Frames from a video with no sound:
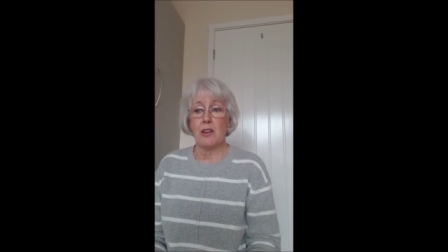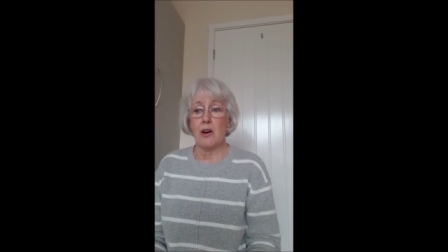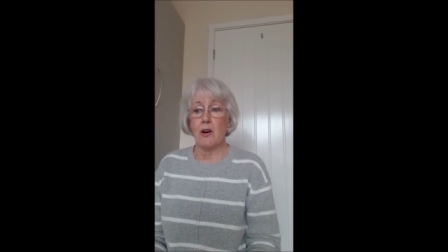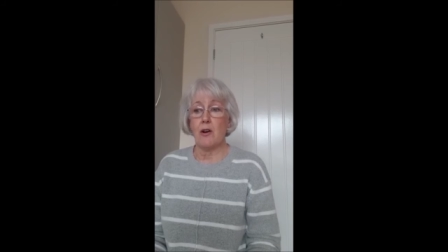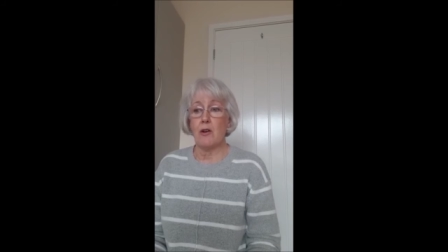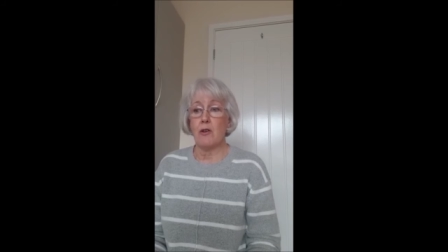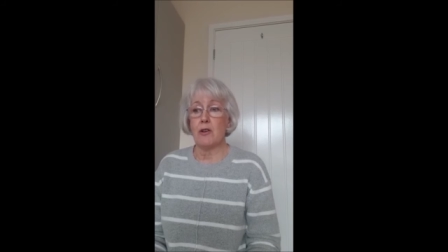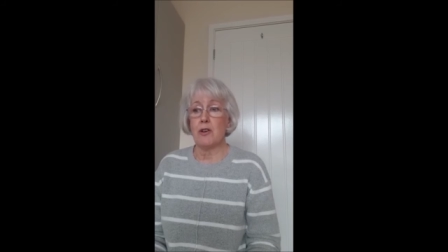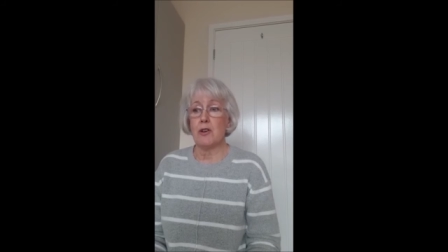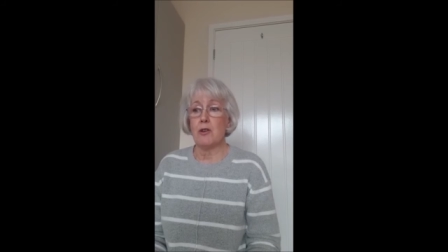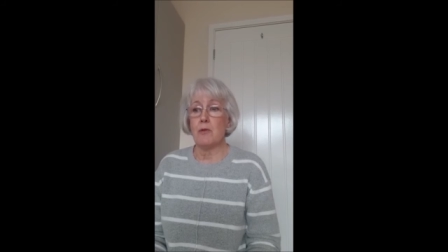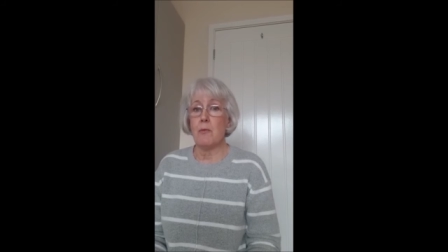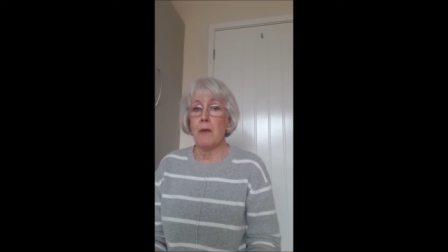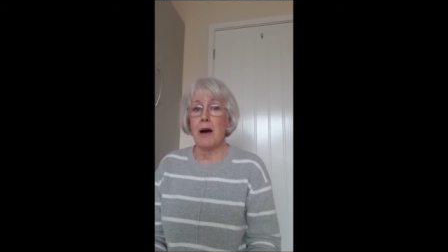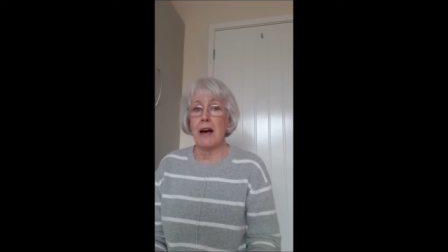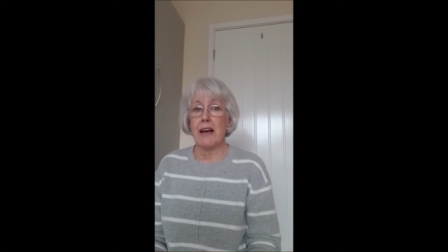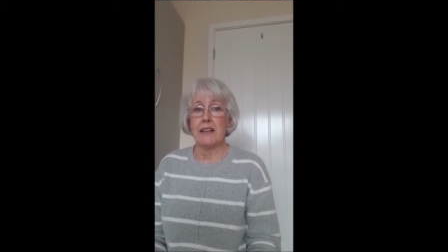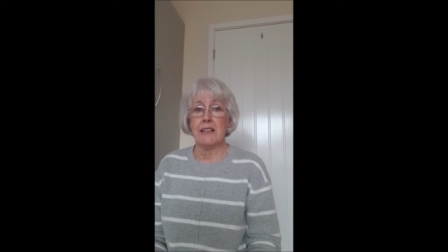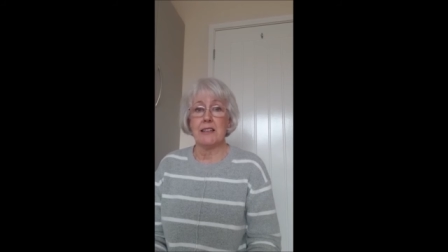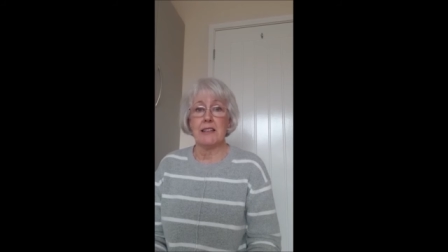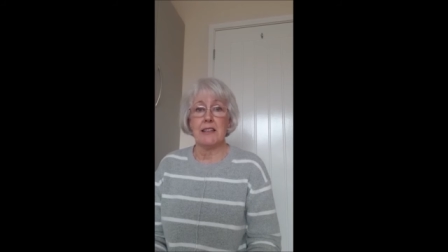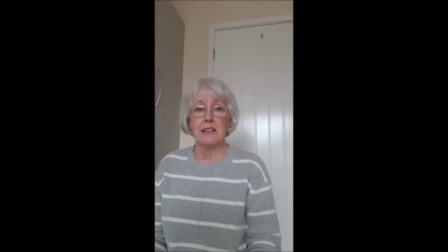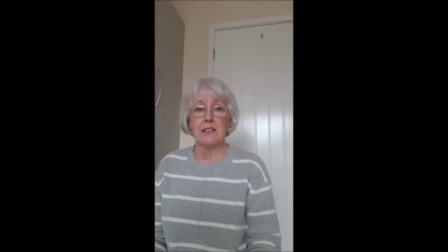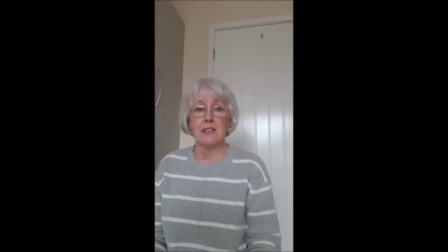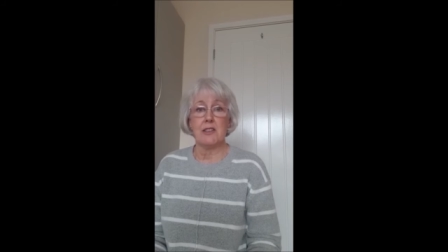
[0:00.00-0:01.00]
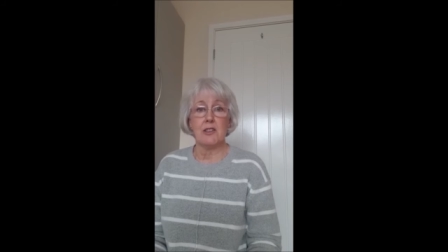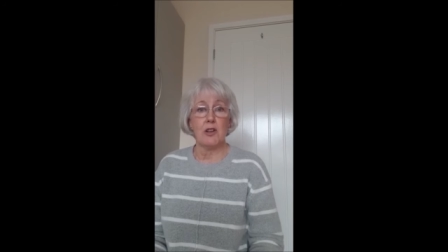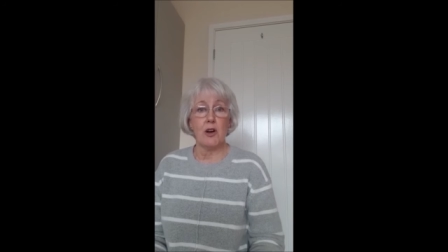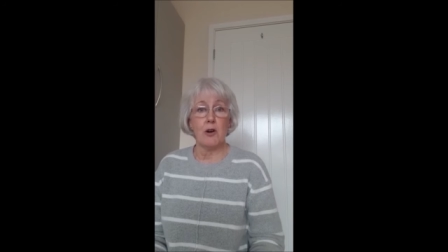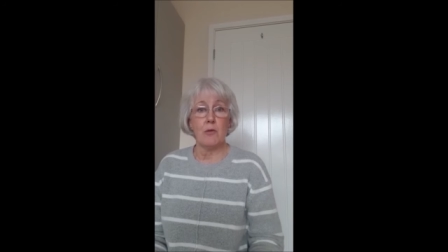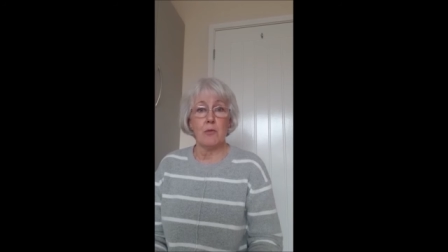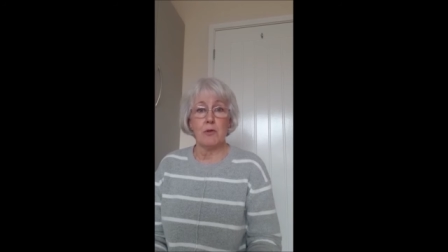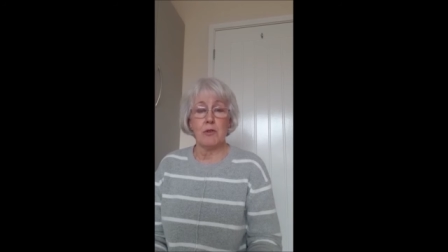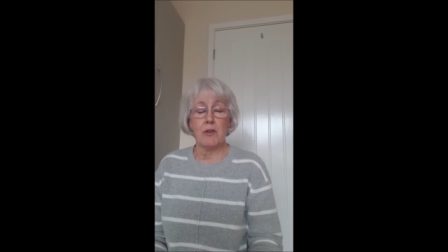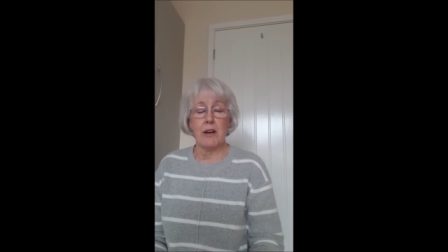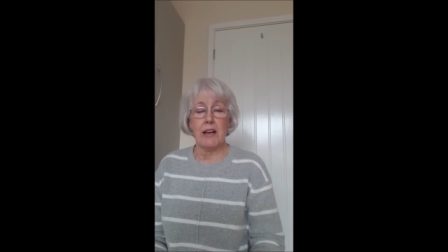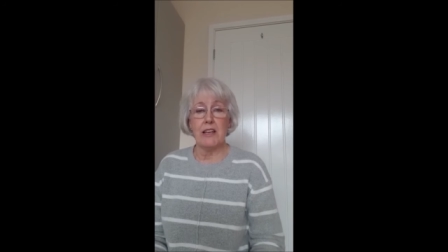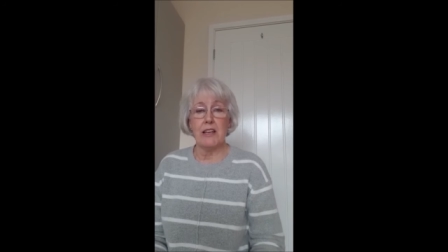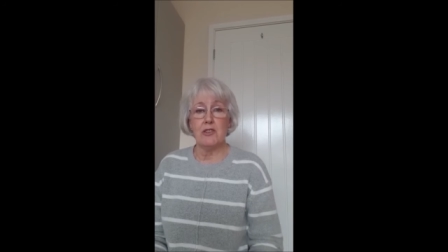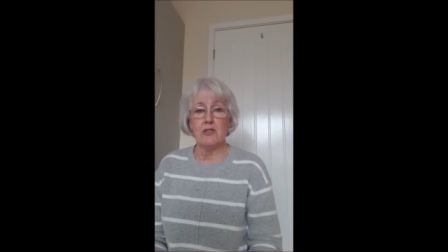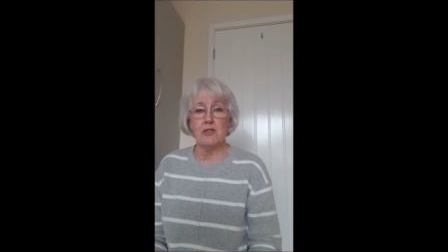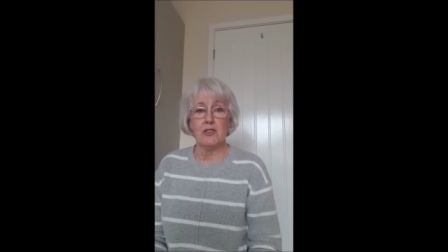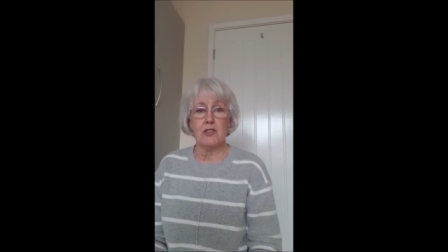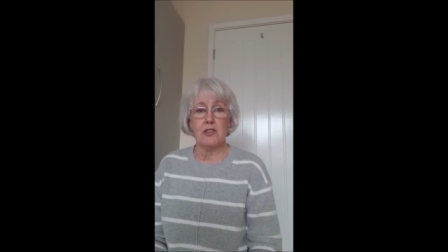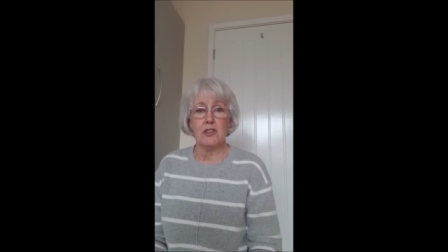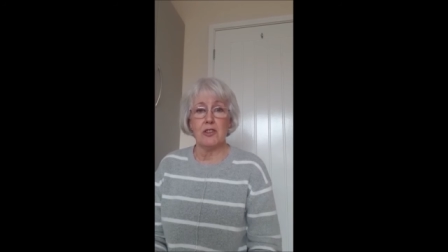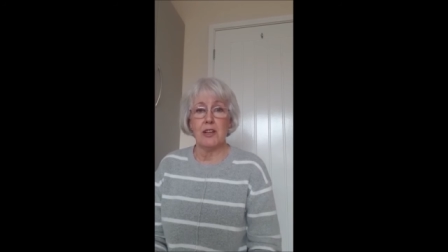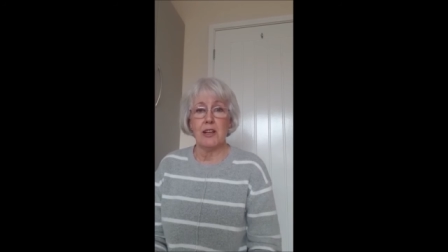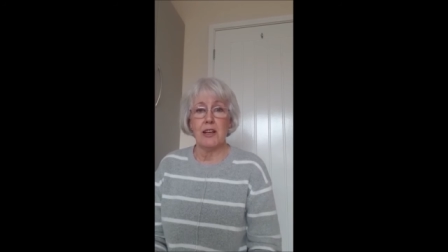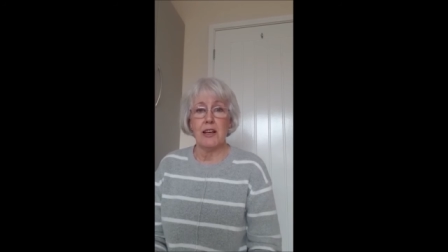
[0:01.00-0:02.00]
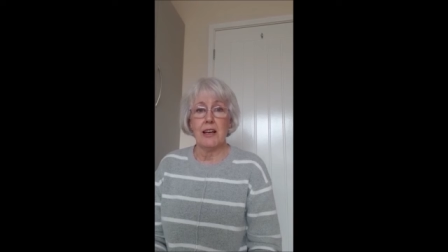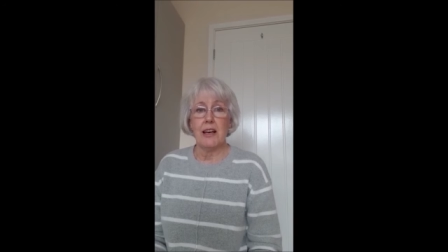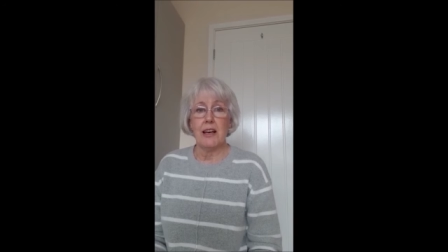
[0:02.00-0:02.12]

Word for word: or you might need an operation.